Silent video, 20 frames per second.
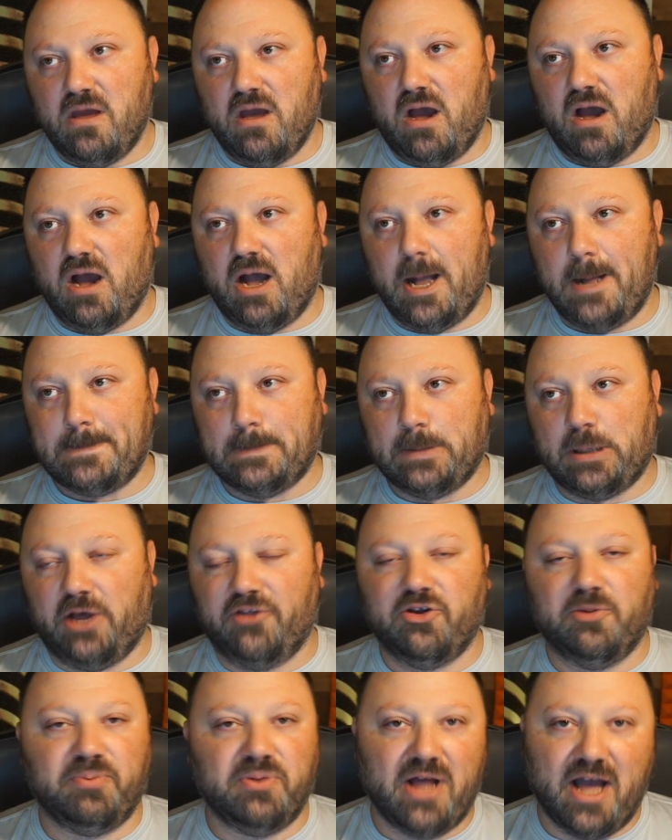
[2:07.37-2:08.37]
um,
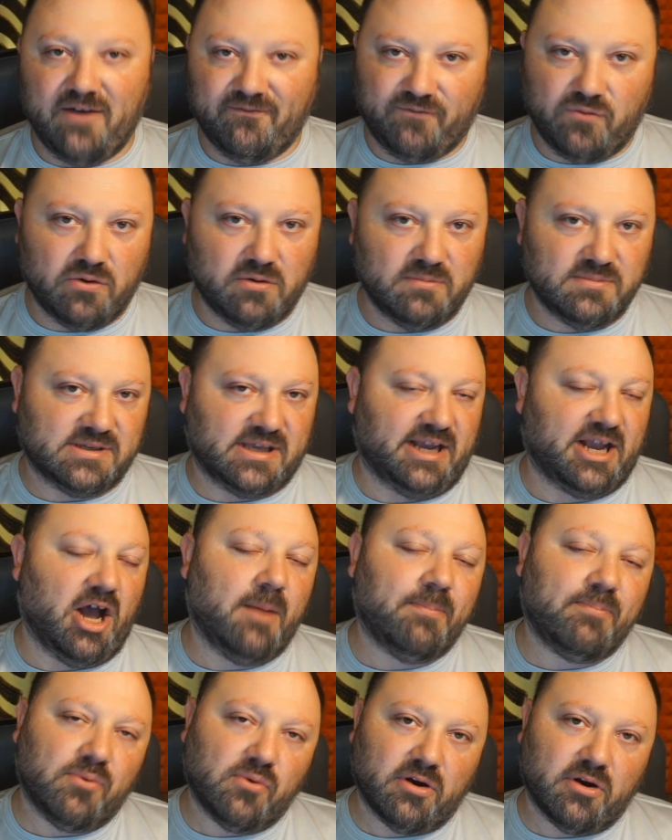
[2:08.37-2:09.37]
other platforms like
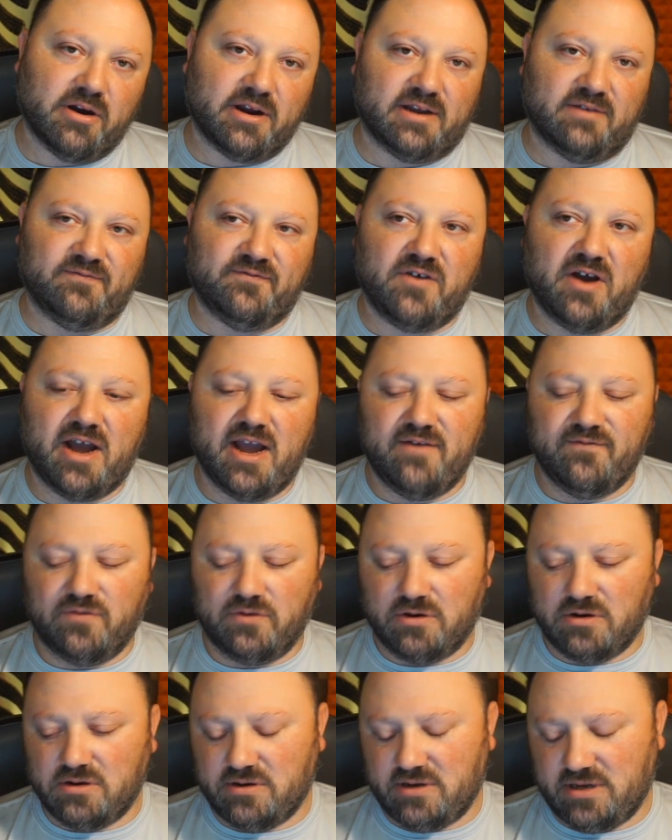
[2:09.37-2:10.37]
upwork and
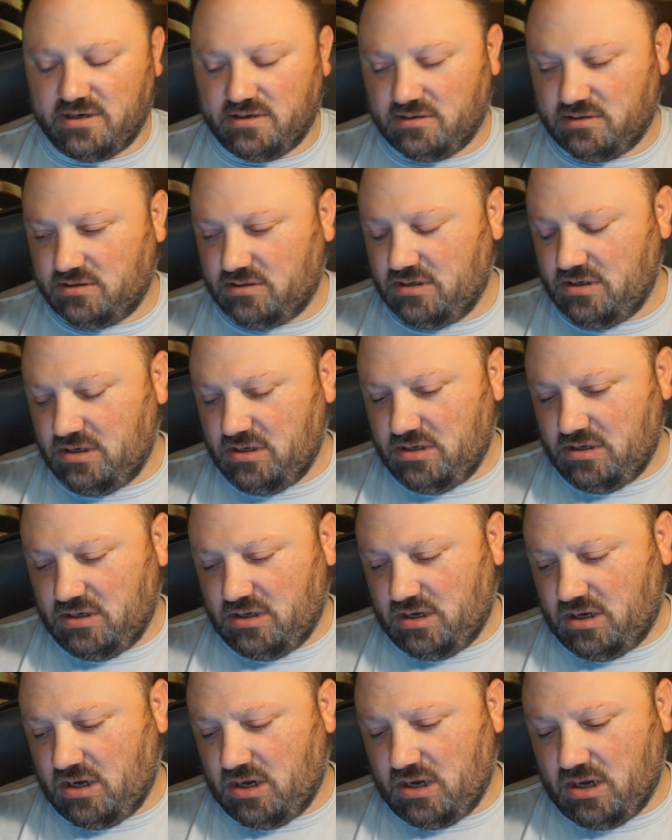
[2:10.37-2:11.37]
fiverr and
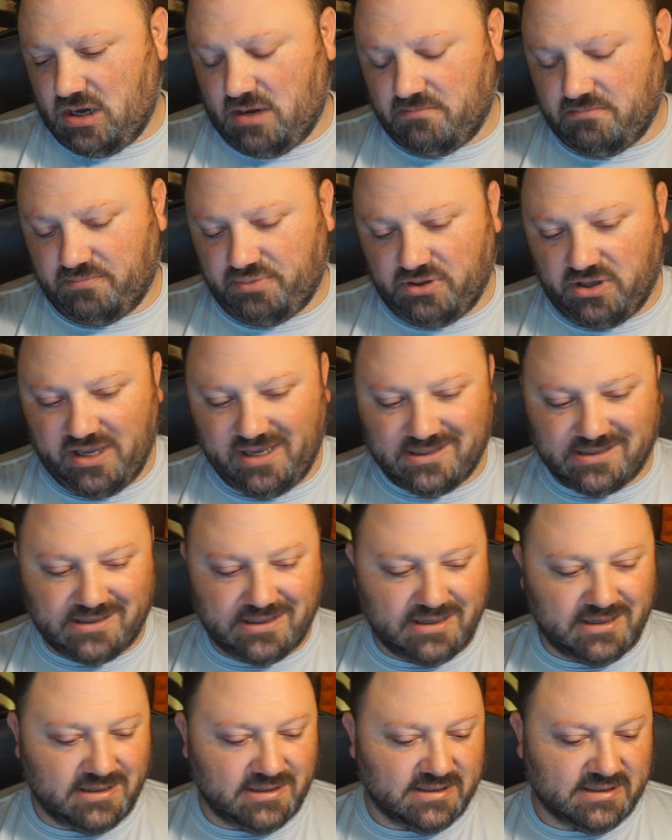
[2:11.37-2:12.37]
um,
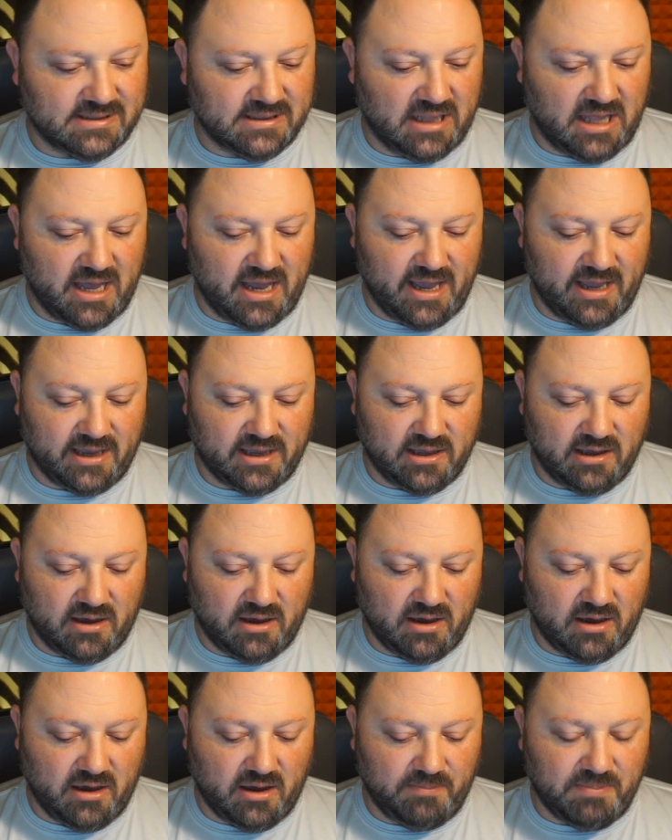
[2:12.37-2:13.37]
places like
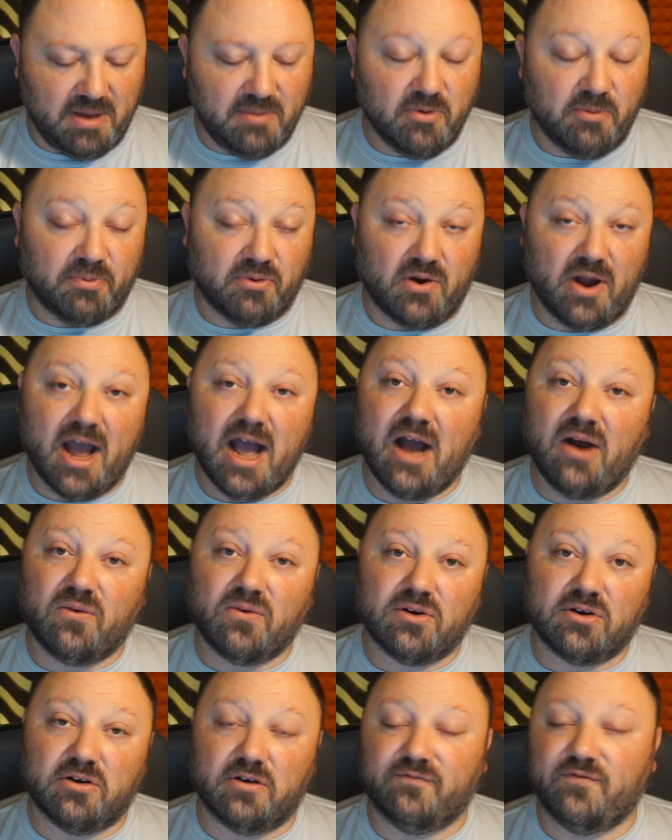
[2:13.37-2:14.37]
uh, people per
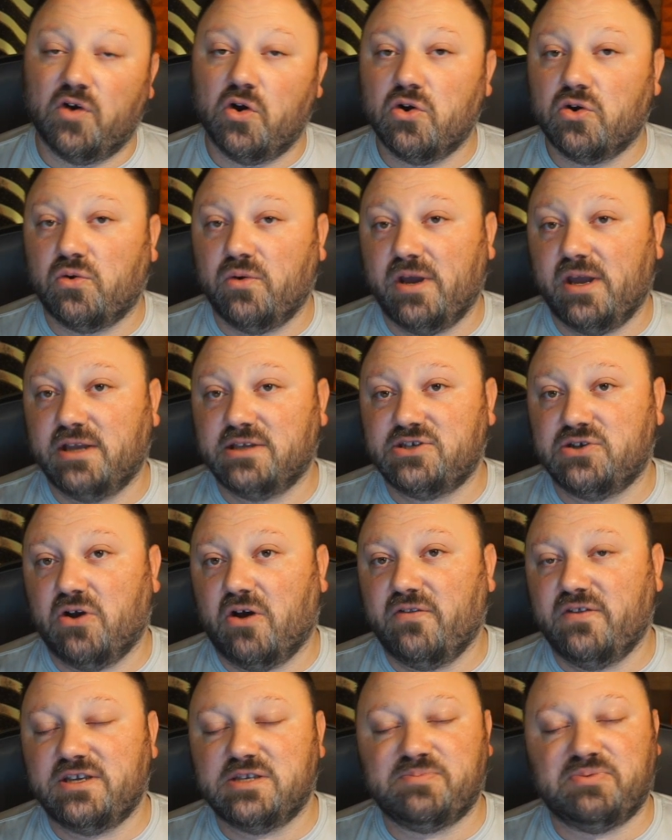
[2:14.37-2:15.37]
hour or voquinch you know,
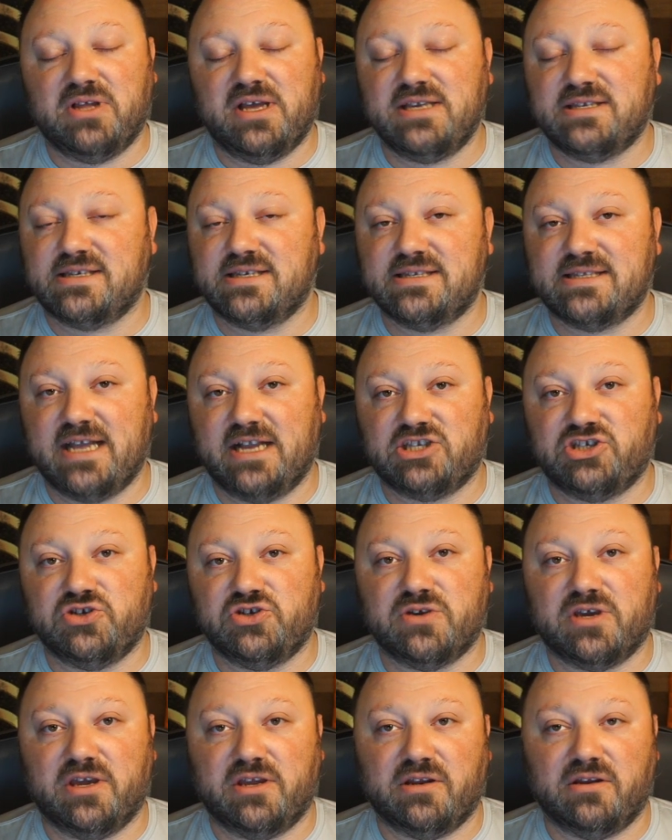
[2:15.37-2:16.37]
all these places that
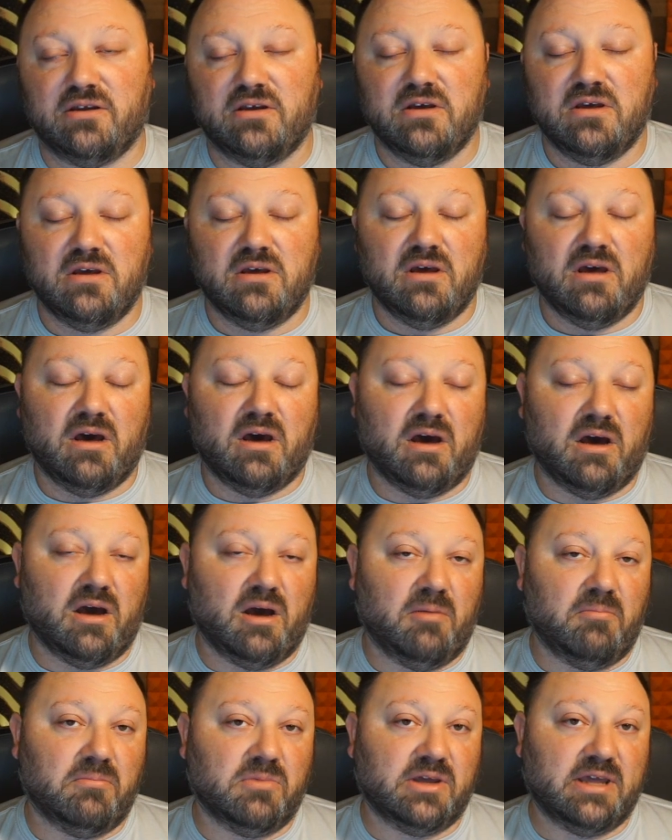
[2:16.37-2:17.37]
you can
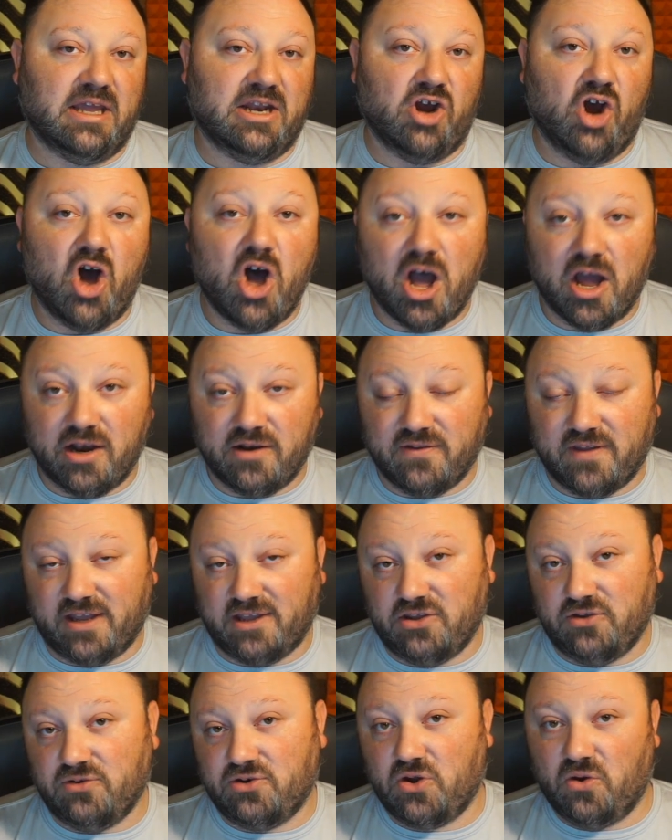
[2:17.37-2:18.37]
um, get on
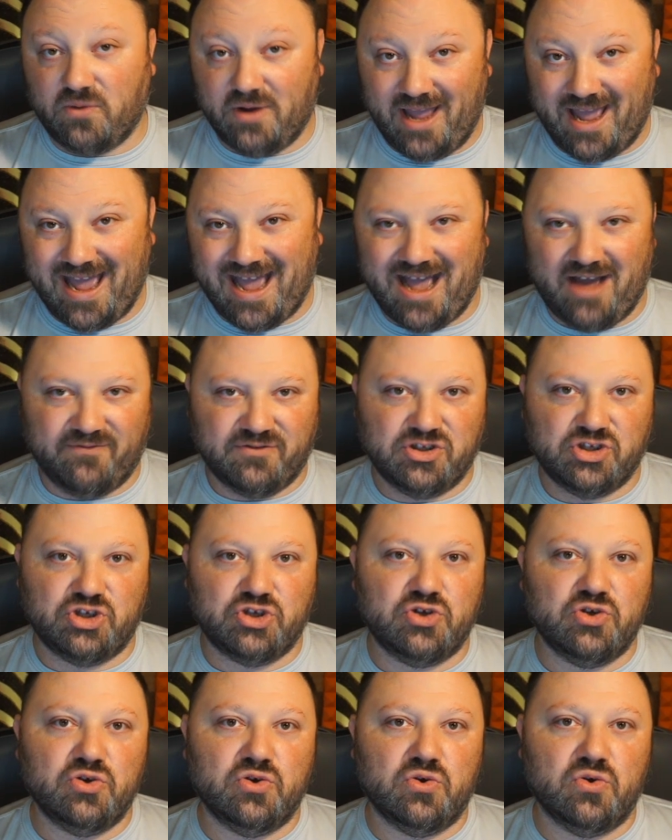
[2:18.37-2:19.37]
that you don't have
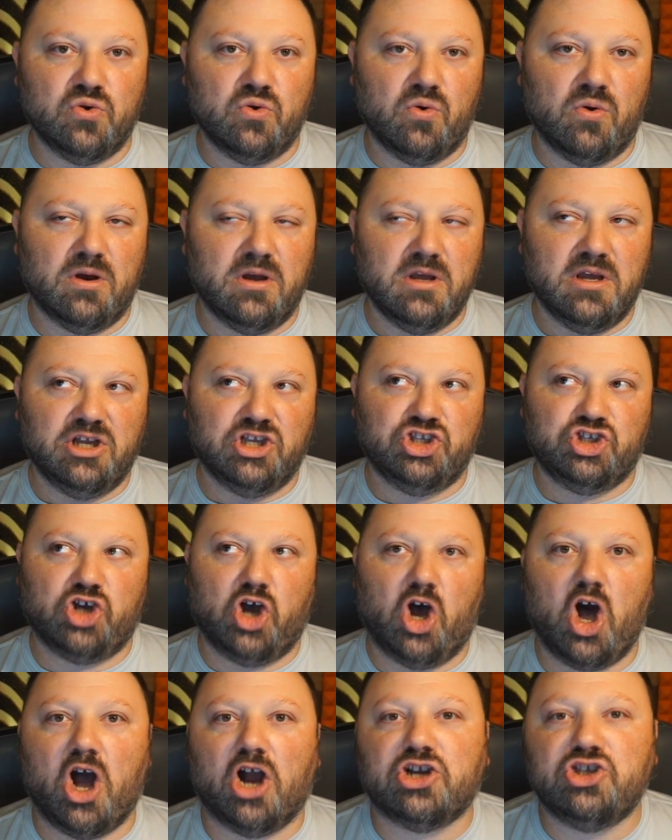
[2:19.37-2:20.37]
to
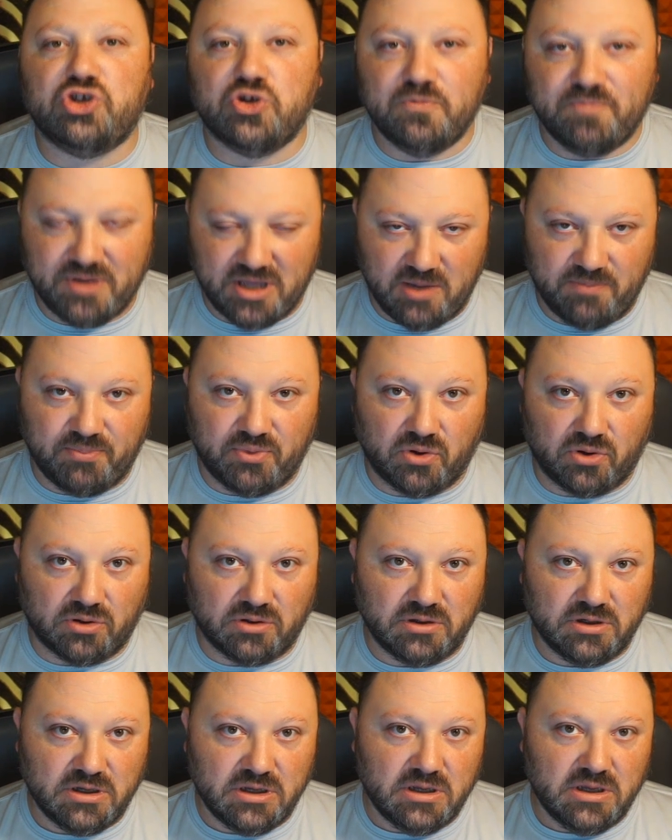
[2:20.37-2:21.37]
talk to
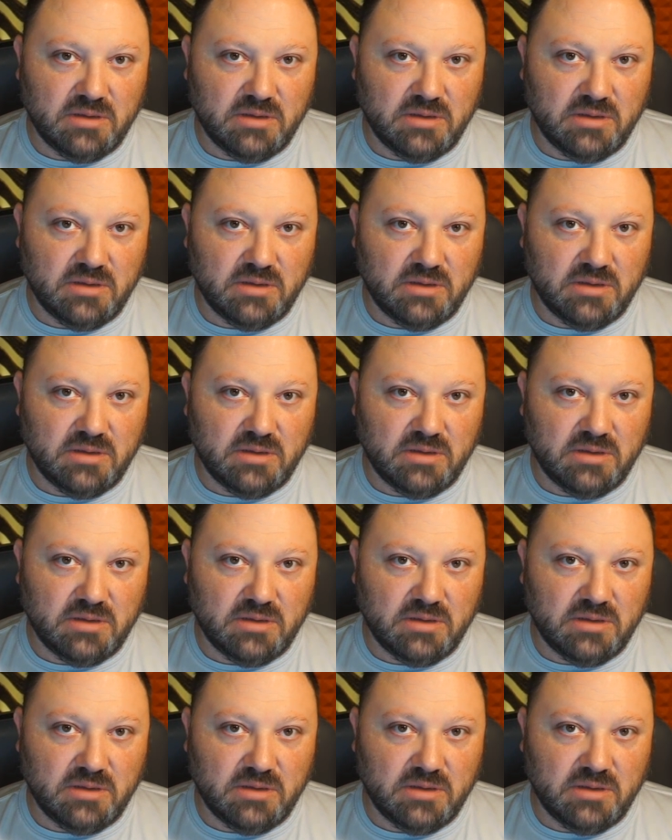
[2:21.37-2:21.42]
people.